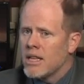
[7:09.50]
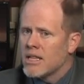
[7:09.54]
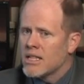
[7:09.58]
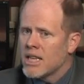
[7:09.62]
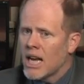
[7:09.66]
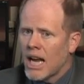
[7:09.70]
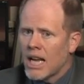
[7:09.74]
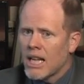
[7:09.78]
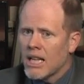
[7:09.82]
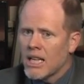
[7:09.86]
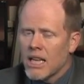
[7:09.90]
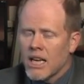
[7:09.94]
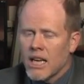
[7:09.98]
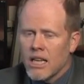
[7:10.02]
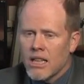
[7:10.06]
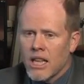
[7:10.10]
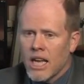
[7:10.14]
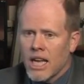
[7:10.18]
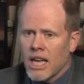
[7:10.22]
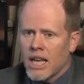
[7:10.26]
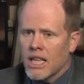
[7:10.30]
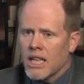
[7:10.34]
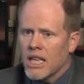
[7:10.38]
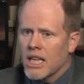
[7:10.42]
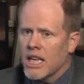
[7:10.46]
It's highly
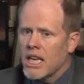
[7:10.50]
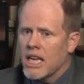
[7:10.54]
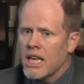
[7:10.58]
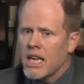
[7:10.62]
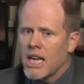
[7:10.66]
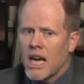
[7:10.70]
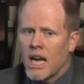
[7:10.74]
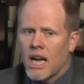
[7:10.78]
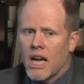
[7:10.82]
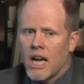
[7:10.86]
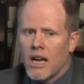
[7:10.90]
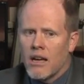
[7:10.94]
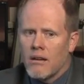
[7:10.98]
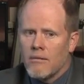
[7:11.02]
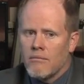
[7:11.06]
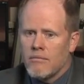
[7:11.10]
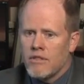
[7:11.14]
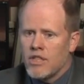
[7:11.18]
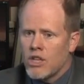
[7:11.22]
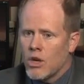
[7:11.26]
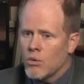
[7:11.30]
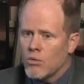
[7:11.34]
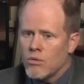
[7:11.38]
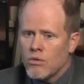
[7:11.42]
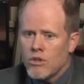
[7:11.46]
unlikely.
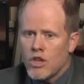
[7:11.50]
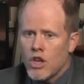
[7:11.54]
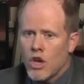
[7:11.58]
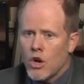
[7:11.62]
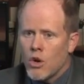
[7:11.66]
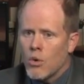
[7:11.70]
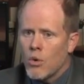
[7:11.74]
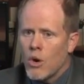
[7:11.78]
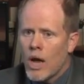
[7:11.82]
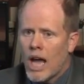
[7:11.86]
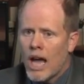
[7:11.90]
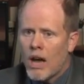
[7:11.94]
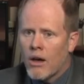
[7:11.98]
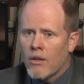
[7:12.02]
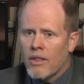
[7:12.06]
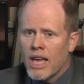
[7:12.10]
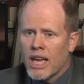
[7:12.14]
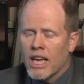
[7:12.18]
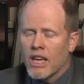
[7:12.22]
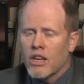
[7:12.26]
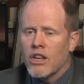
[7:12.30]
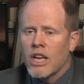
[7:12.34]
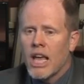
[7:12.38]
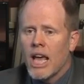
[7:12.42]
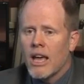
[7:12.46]
Don't know how
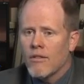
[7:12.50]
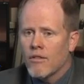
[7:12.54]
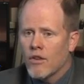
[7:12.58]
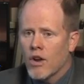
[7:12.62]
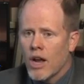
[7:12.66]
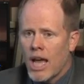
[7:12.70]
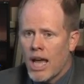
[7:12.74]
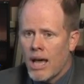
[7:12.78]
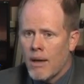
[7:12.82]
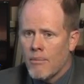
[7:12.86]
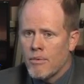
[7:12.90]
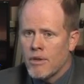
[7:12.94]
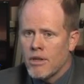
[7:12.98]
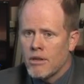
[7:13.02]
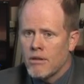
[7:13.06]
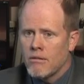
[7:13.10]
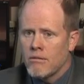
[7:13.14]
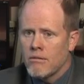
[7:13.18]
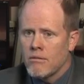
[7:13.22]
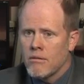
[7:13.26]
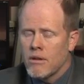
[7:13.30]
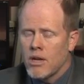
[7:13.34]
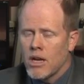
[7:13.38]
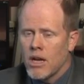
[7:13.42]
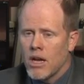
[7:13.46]
that could ever
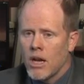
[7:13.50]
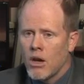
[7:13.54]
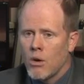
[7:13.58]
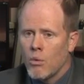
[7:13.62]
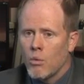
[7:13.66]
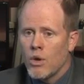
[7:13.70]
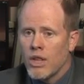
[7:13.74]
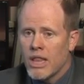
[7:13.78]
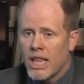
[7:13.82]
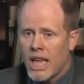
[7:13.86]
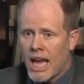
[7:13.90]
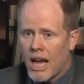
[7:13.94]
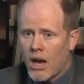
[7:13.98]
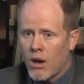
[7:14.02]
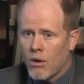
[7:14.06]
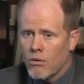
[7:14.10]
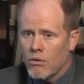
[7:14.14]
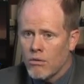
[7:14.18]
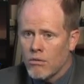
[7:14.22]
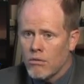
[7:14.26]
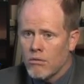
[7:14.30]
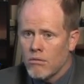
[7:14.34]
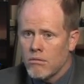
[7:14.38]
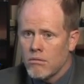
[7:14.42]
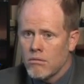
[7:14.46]
happen
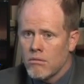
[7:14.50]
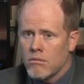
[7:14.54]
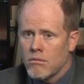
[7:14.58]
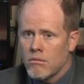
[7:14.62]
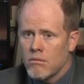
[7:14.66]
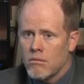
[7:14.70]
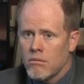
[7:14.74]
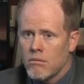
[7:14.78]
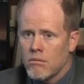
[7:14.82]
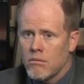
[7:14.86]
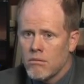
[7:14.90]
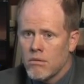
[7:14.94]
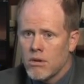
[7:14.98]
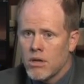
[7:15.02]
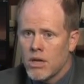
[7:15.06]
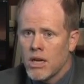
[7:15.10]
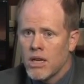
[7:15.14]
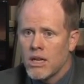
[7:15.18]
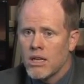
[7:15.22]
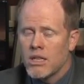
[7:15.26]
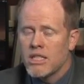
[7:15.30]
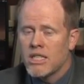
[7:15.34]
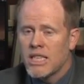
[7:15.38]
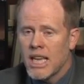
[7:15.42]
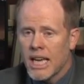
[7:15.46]
without
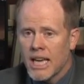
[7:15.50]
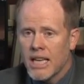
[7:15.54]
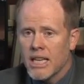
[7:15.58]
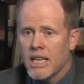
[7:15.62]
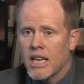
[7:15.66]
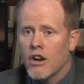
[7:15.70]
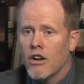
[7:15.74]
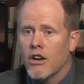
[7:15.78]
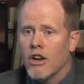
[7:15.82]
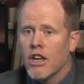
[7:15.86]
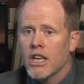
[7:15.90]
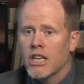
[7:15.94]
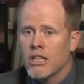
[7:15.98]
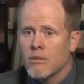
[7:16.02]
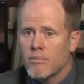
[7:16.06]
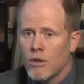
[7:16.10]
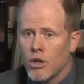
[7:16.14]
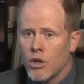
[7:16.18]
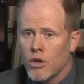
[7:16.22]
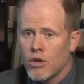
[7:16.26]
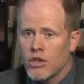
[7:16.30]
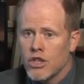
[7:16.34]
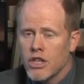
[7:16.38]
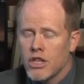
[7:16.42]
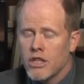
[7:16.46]
secondary
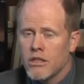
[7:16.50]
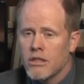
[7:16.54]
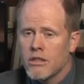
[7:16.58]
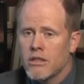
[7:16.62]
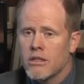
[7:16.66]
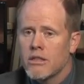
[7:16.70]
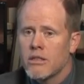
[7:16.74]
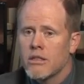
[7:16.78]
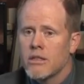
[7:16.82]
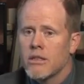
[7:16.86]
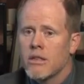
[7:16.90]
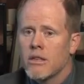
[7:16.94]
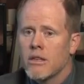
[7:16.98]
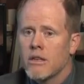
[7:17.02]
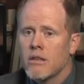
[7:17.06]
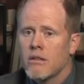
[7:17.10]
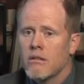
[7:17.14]
explosions.